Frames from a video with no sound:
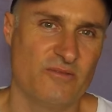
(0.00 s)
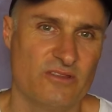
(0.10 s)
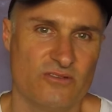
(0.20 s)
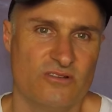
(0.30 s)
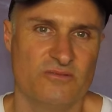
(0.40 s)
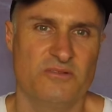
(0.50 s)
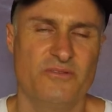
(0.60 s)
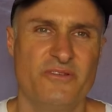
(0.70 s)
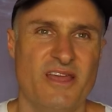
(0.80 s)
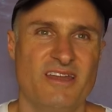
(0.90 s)
We thought,
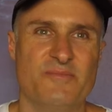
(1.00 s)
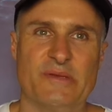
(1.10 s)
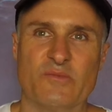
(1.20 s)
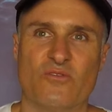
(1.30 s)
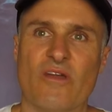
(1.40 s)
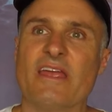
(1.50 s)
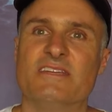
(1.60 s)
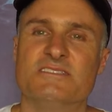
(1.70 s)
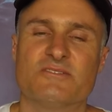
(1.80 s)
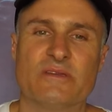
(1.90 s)
well, if we had a bit more
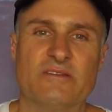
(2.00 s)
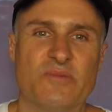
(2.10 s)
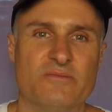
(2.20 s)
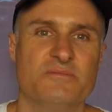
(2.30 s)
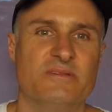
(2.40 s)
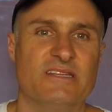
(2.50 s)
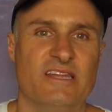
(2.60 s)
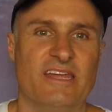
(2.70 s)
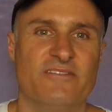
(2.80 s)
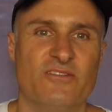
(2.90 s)
range, we could probably
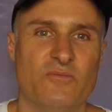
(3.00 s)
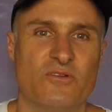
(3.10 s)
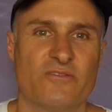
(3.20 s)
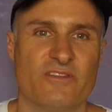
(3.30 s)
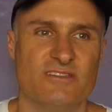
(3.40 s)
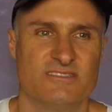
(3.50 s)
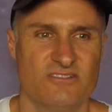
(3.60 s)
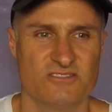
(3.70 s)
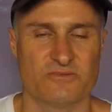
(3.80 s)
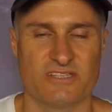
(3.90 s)
land a few more of these, as
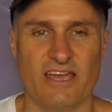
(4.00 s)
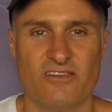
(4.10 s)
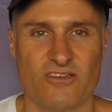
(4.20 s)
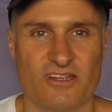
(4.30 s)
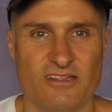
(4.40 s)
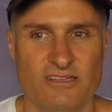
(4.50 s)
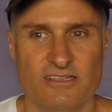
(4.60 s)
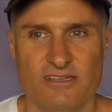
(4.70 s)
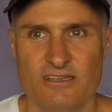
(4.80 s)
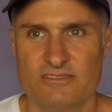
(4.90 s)
long as it was accurate.
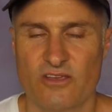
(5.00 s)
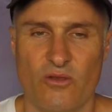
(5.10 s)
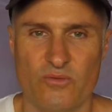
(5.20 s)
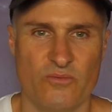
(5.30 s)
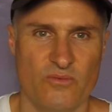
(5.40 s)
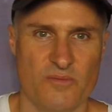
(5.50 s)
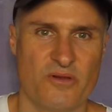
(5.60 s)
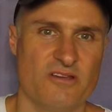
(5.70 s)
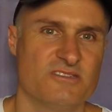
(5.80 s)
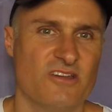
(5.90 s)
So we
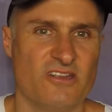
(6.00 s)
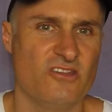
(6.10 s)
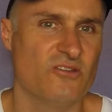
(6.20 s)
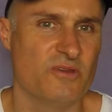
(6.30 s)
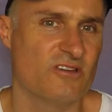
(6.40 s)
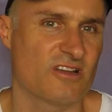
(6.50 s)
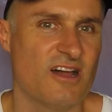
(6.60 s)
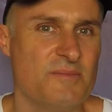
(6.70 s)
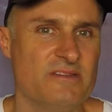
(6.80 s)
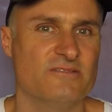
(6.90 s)
approached Tony Hugh and we got a
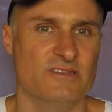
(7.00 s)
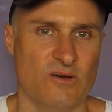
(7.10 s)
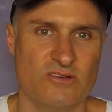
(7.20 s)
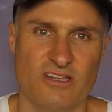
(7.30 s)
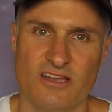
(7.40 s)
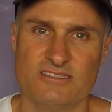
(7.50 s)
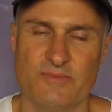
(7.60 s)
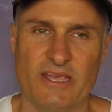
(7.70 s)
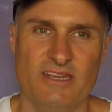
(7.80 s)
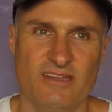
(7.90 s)
couple of longer guns
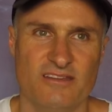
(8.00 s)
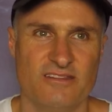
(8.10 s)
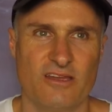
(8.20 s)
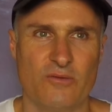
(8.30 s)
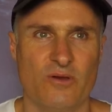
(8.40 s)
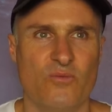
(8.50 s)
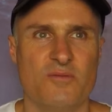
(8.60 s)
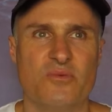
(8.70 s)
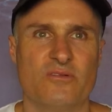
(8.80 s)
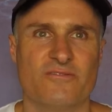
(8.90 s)
made. They were
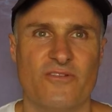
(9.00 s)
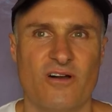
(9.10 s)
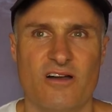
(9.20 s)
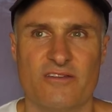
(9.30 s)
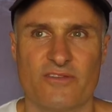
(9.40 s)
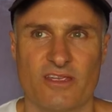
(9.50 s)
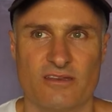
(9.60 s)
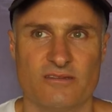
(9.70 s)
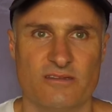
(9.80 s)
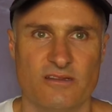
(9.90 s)
1.5
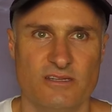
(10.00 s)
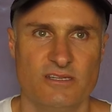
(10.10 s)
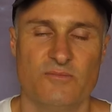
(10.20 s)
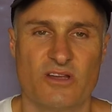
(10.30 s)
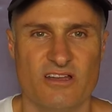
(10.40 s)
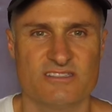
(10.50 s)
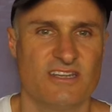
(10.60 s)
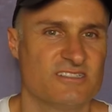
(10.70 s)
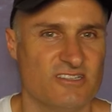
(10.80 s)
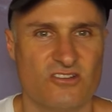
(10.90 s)
and my cousin
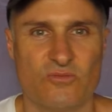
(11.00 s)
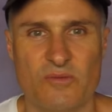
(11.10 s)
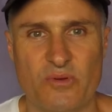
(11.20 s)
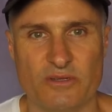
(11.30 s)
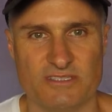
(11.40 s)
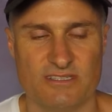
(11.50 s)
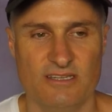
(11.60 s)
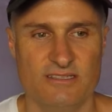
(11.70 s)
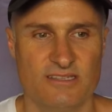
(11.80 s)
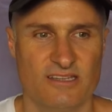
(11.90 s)
actually got a
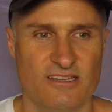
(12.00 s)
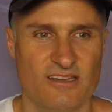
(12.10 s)
1.6.